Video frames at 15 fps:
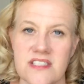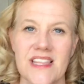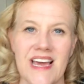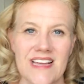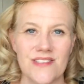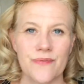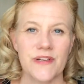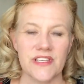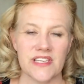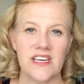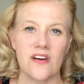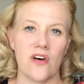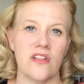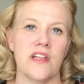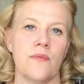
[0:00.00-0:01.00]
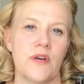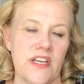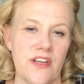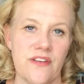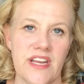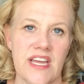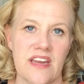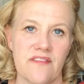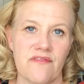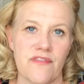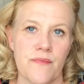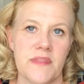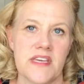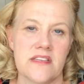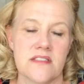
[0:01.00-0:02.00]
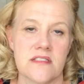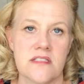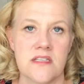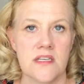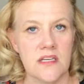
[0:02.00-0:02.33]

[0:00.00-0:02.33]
that's really all I want you to get from this